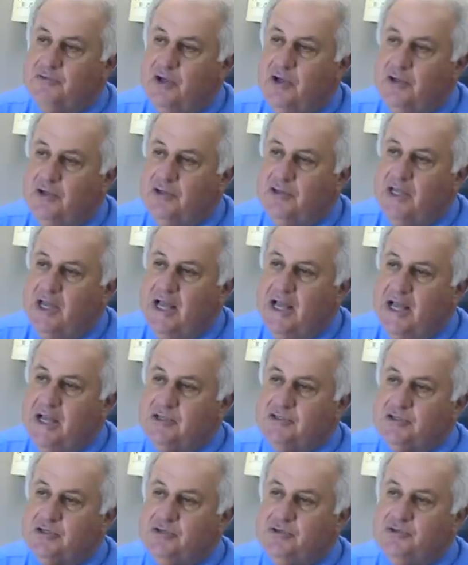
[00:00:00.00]
for all of the
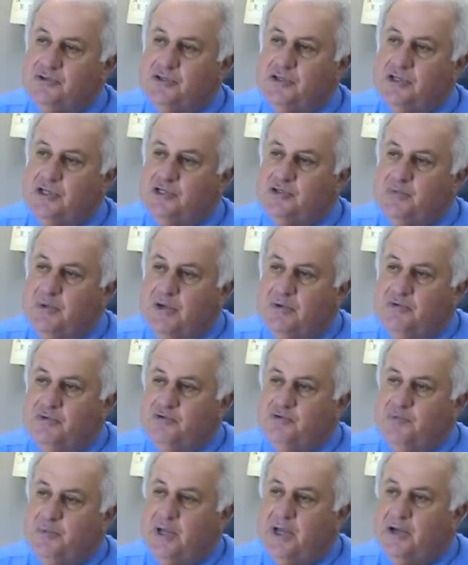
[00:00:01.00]
high schools in East Baton
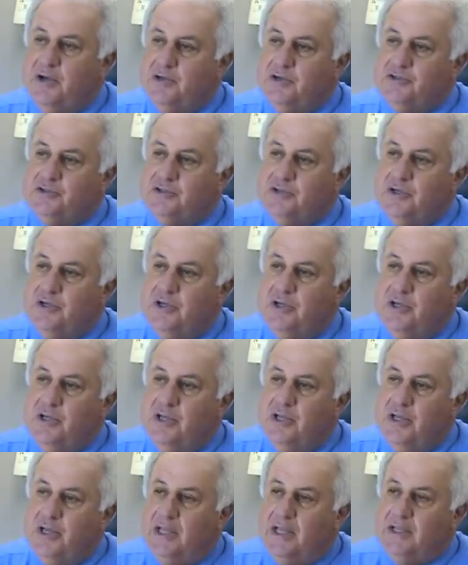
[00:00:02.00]
Rouge Parish
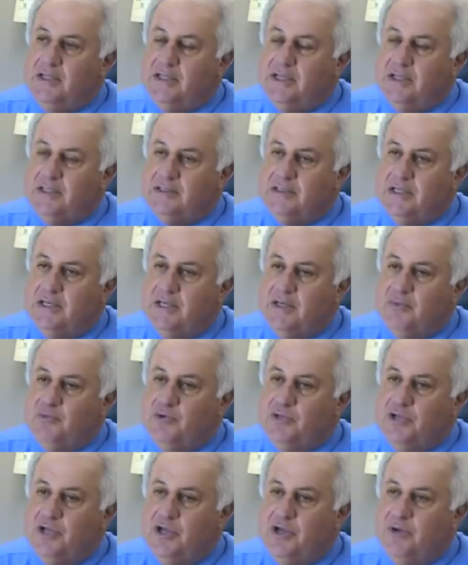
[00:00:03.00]
at that time
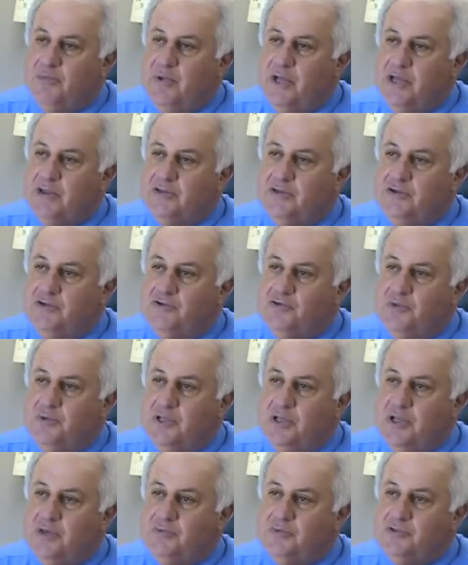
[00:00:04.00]
when Gary Matthews
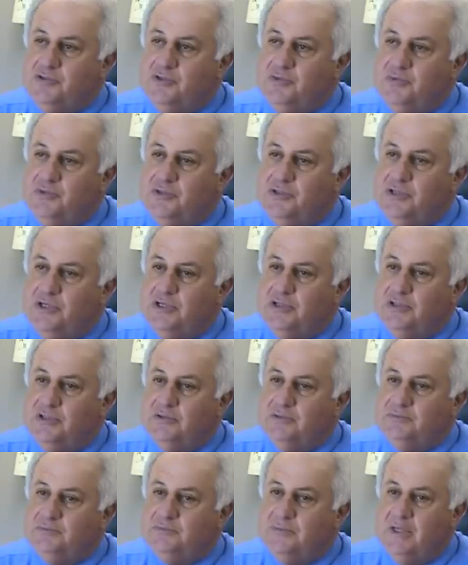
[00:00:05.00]
became the
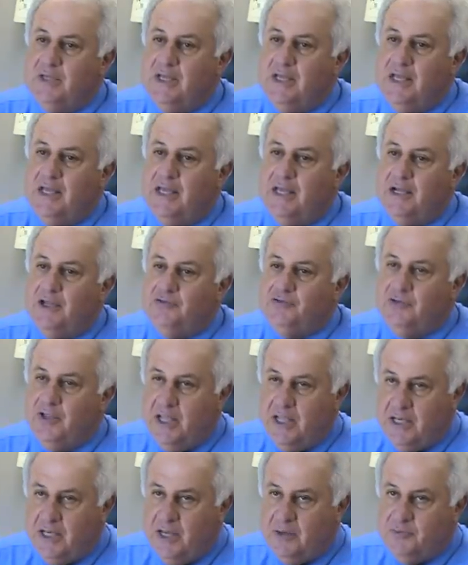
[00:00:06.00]
superintendent. And I
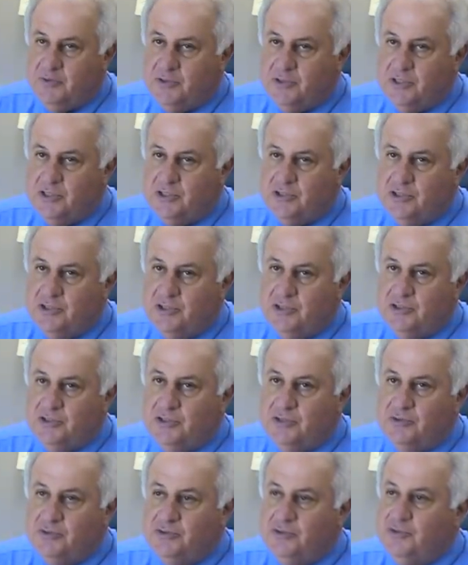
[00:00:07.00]
stayed in that position
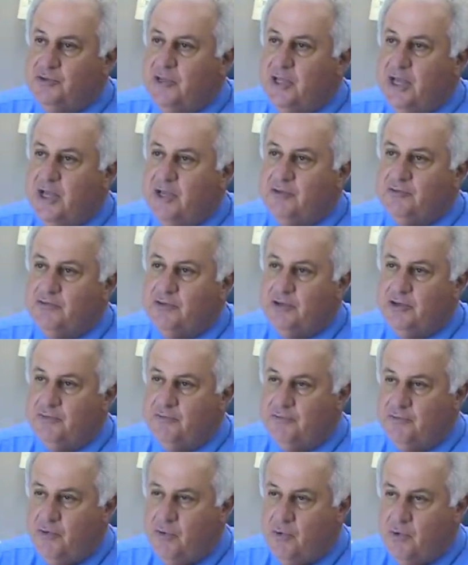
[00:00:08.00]
until
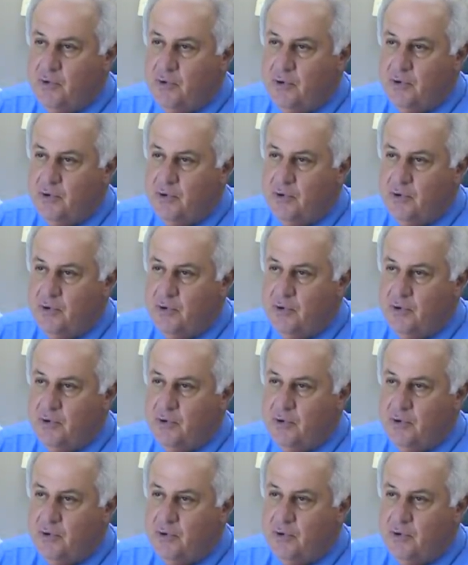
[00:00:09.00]
2004,